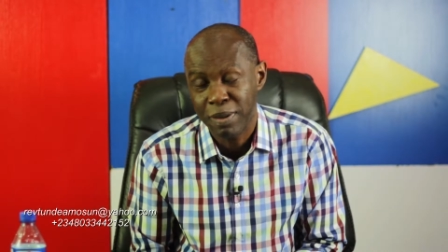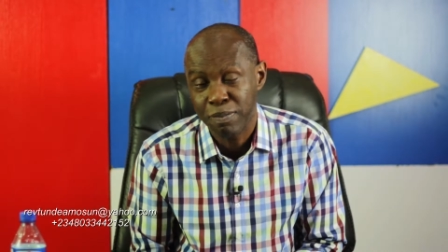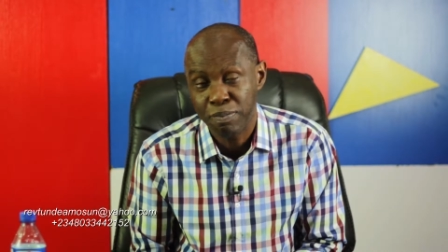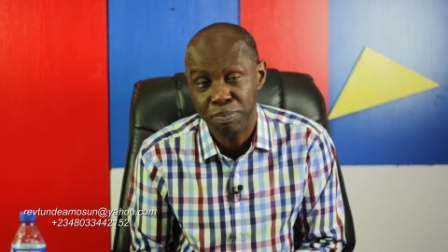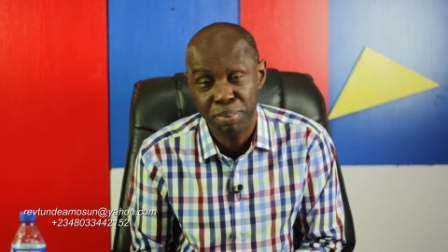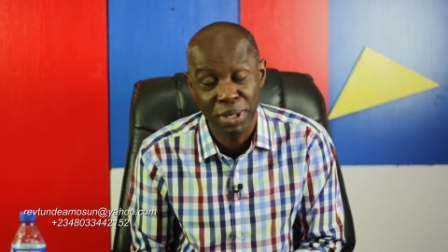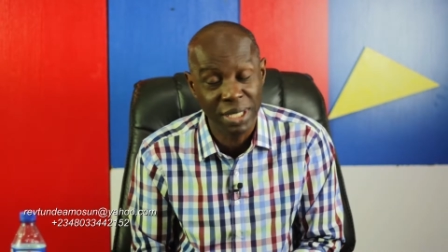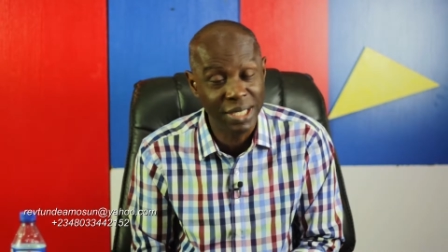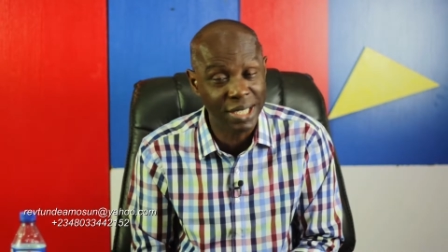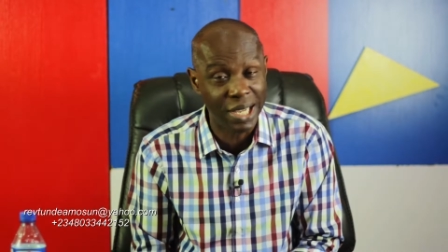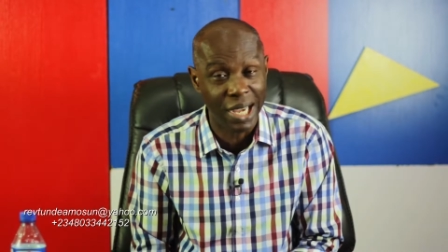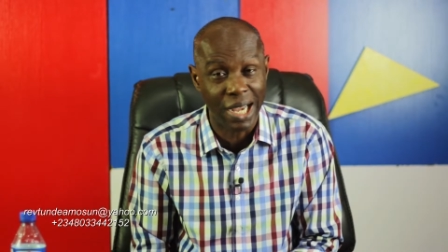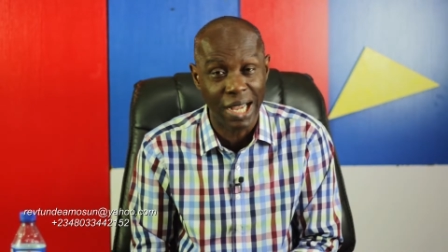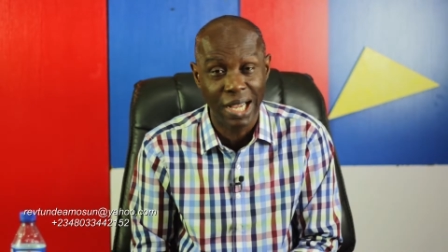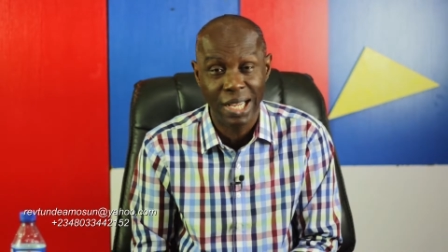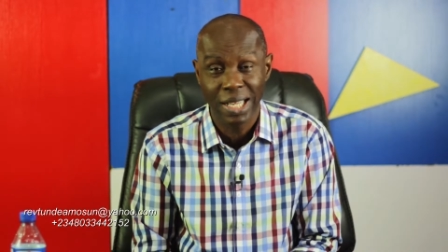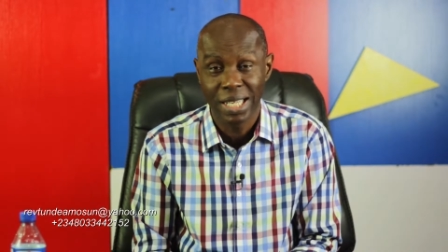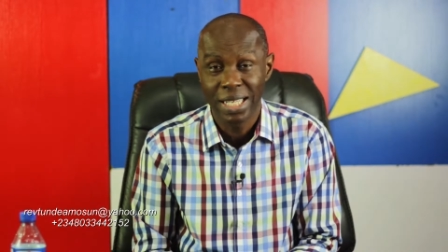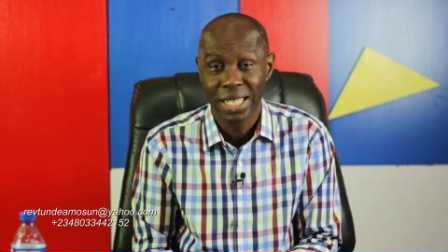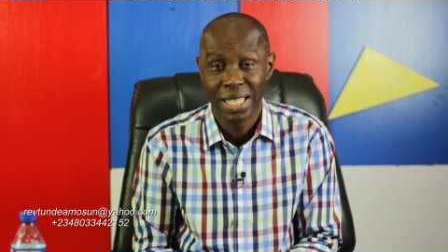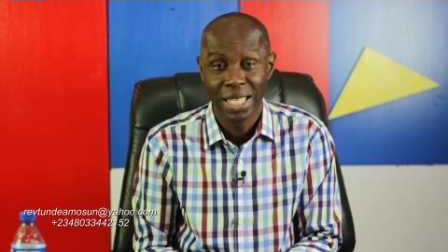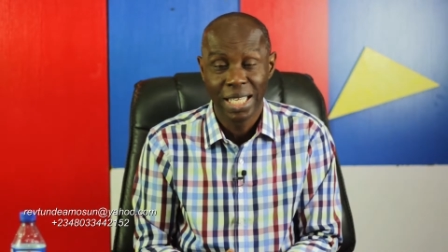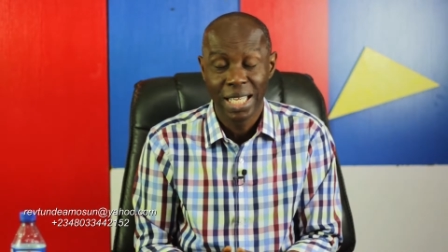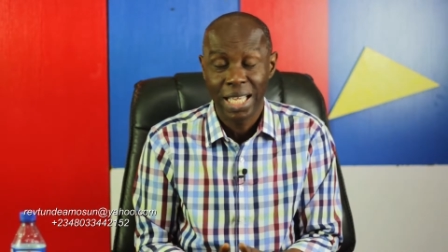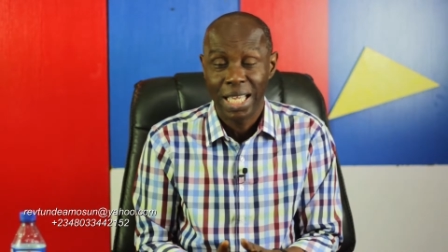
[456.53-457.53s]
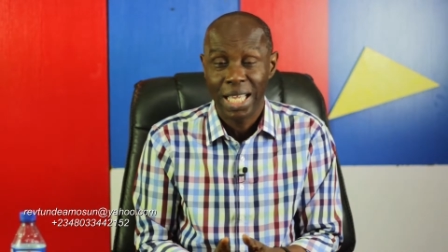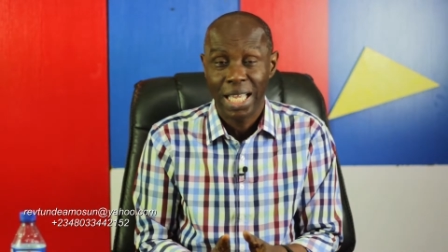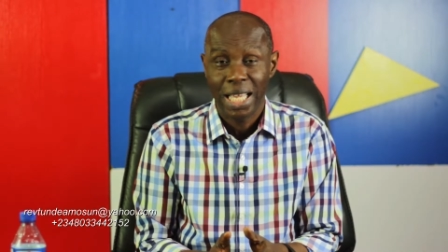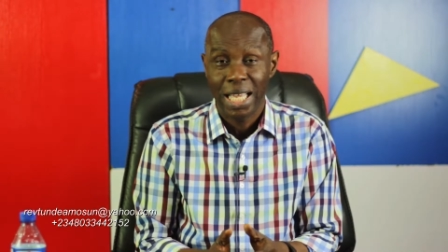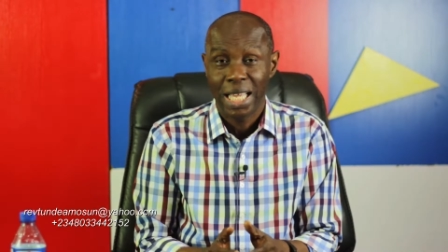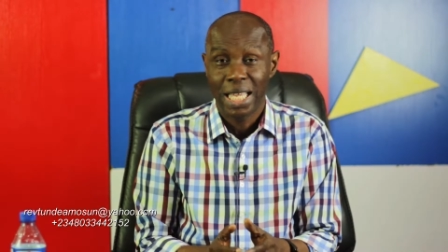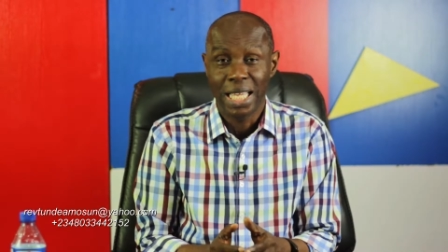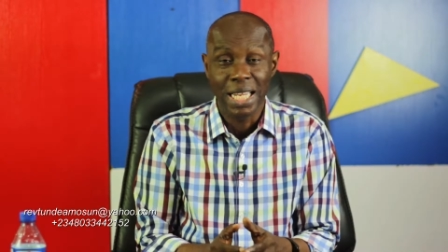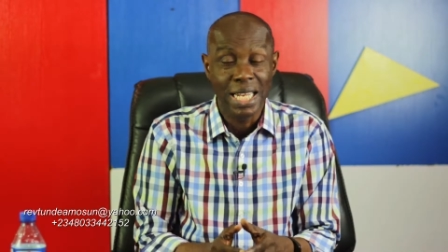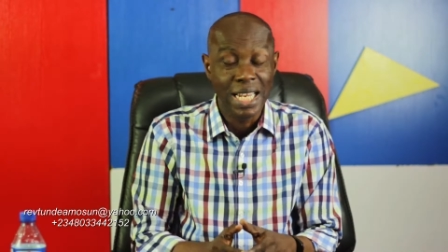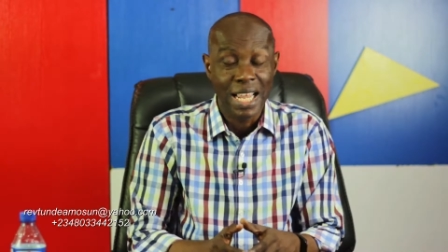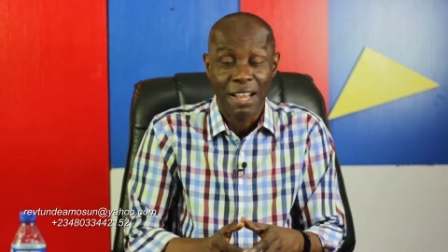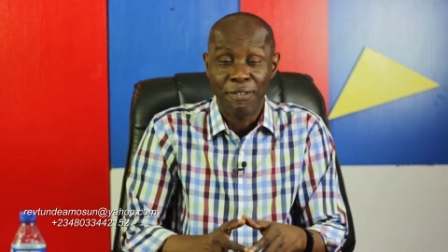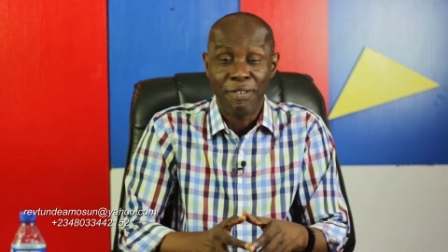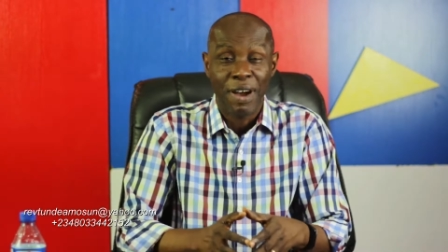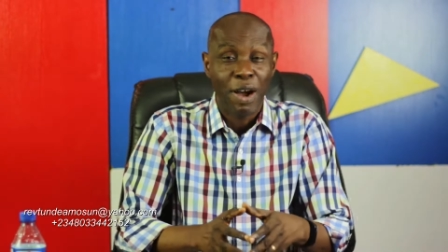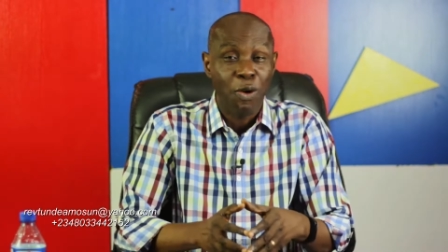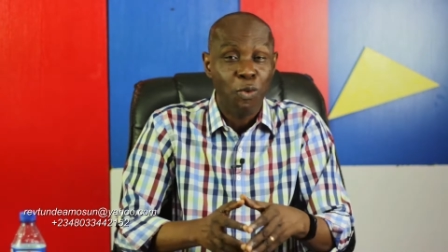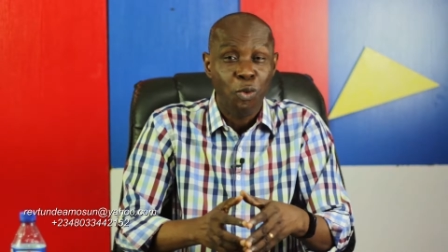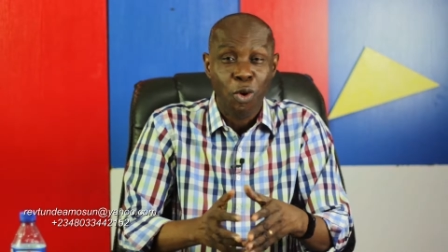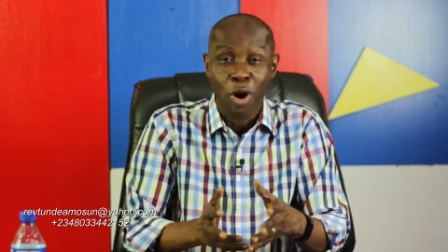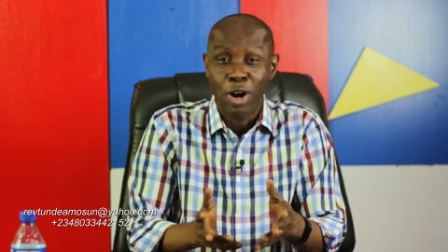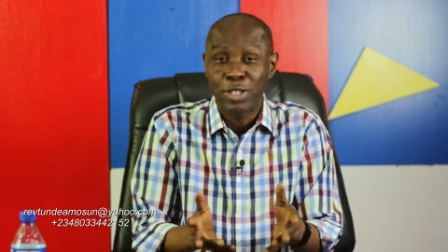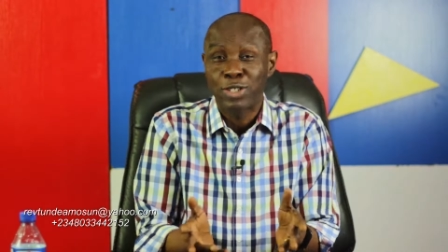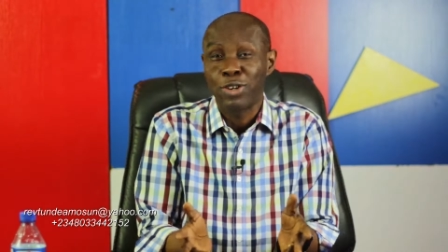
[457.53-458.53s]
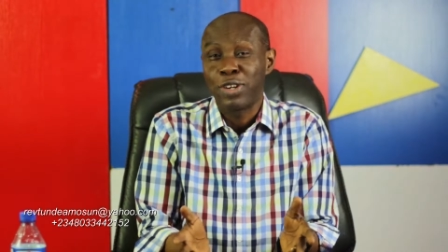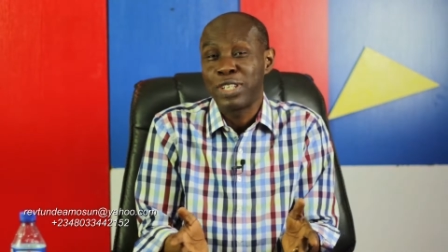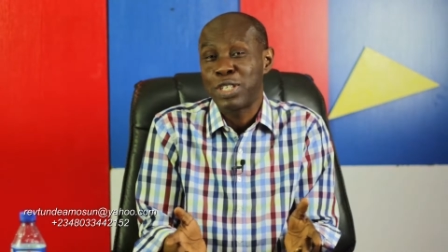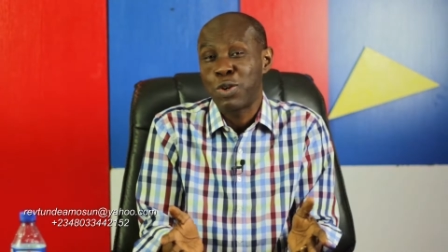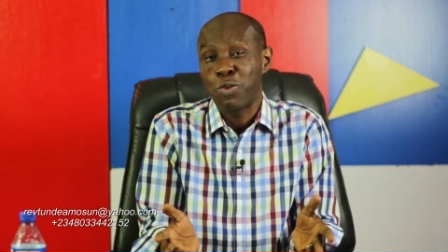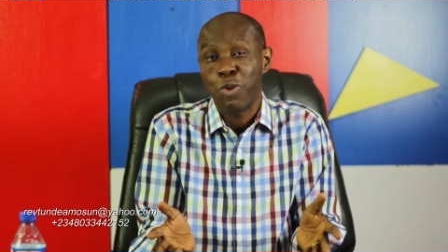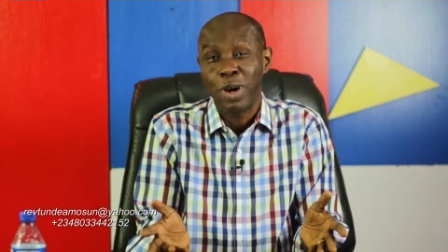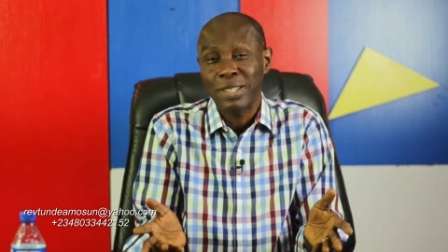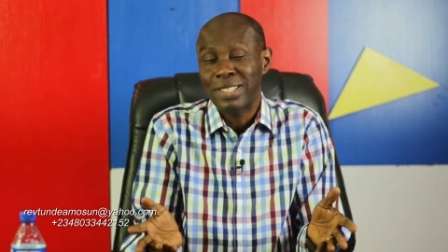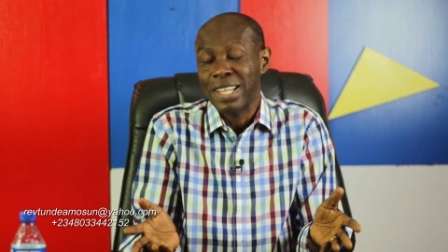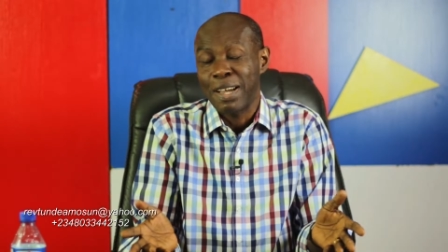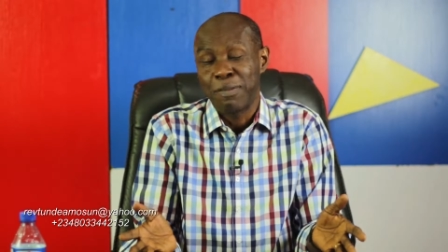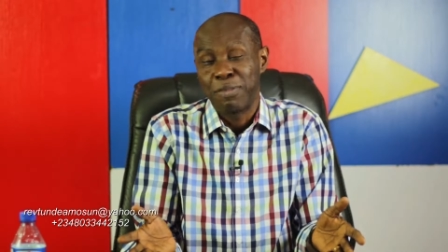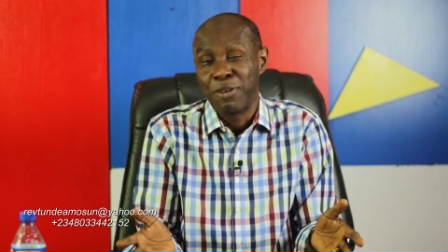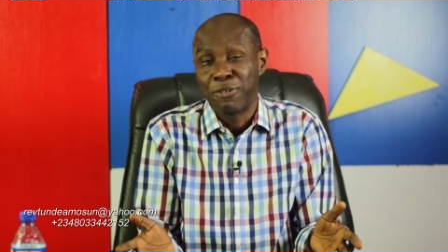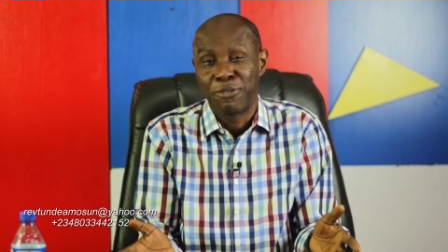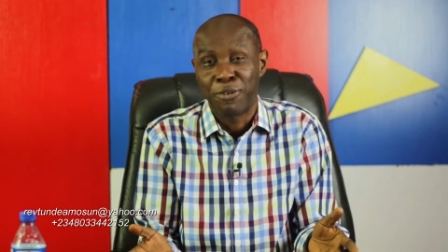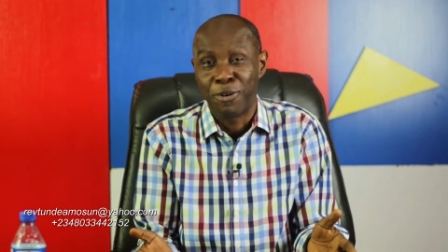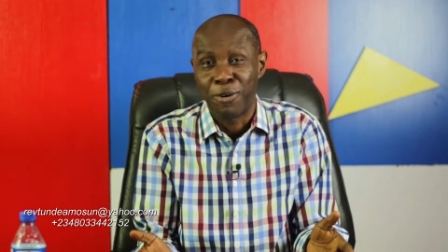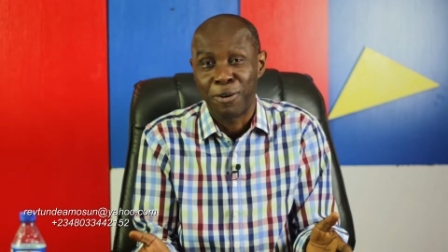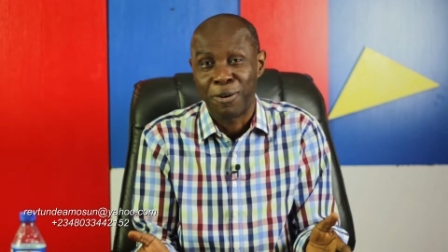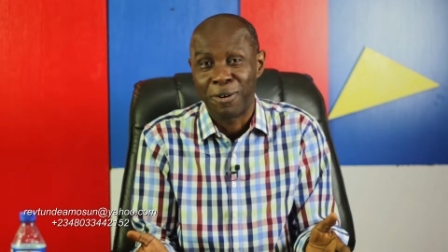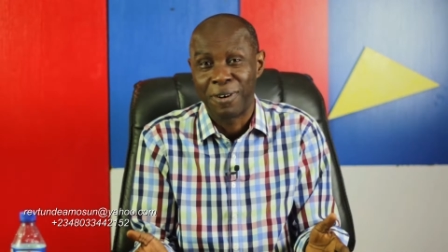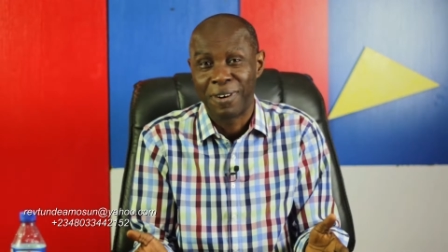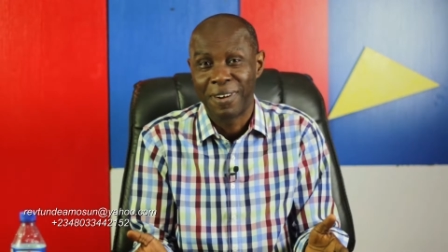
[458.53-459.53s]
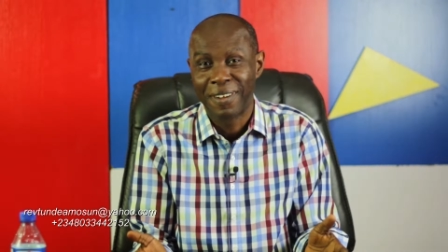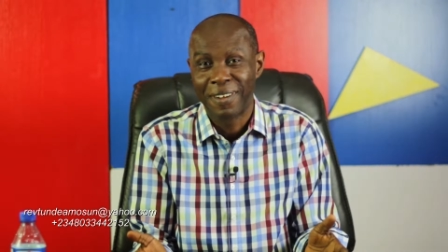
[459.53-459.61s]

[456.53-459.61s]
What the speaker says: Peter, he never walked on the water before.